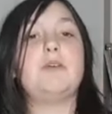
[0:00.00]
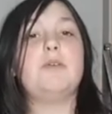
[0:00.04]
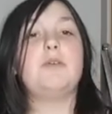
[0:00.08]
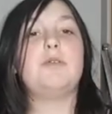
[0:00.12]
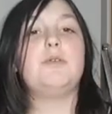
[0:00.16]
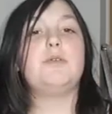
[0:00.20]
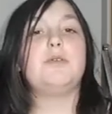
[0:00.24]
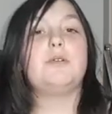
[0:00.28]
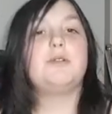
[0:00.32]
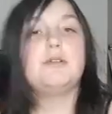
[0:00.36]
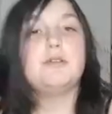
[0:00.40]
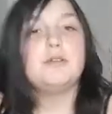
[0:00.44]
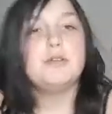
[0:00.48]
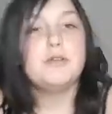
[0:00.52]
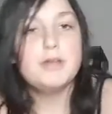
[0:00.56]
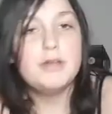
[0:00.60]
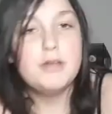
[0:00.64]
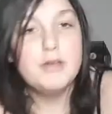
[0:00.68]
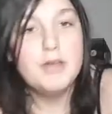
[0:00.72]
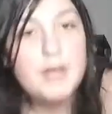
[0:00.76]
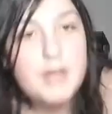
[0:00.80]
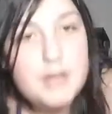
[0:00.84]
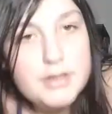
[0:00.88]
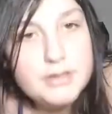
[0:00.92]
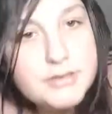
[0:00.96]
so
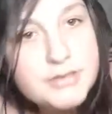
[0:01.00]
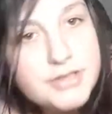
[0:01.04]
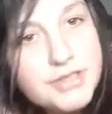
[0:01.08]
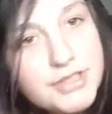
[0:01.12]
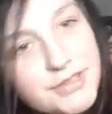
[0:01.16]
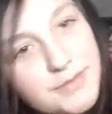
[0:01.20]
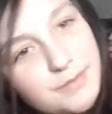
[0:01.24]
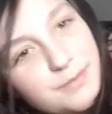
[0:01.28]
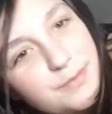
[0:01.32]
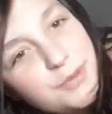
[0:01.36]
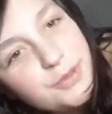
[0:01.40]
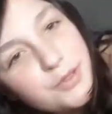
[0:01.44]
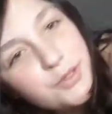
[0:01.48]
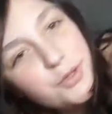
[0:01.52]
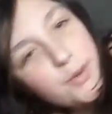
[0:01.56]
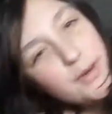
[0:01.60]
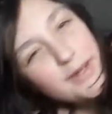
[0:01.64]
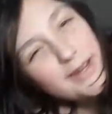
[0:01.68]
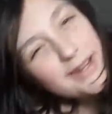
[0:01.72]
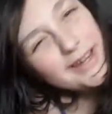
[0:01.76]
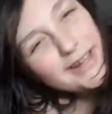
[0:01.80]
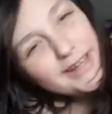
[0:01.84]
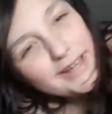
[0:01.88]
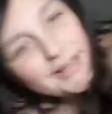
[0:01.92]
just make